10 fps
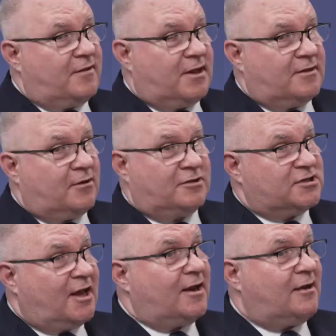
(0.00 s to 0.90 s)
that there is
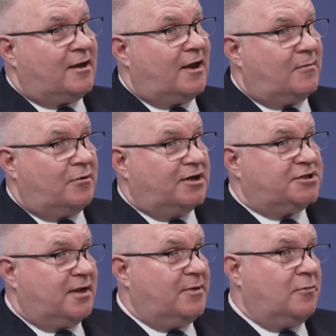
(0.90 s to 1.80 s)
likely
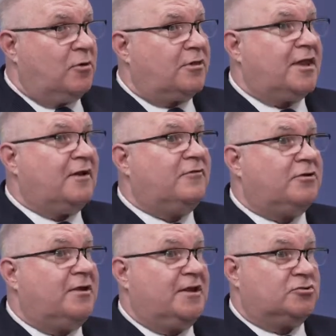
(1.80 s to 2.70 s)
collaboration. I mean, we're thankful
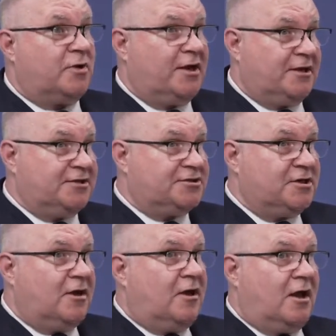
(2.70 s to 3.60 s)
to the Israelis
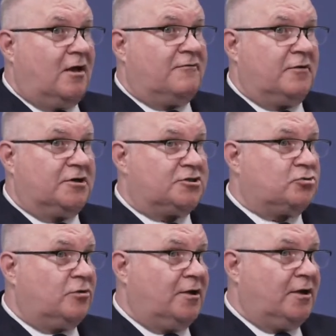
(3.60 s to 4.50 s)
for destroying